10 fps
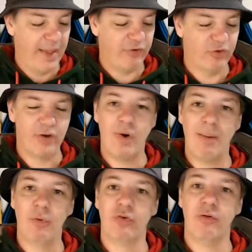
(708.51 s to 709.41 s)
It's the
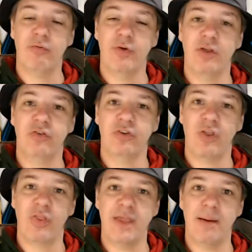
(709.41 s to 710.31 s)
Rebels
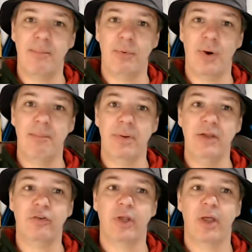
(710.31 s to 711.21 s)
versus the
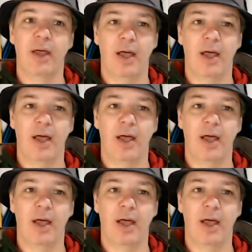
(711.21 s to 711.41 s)
Brumbies,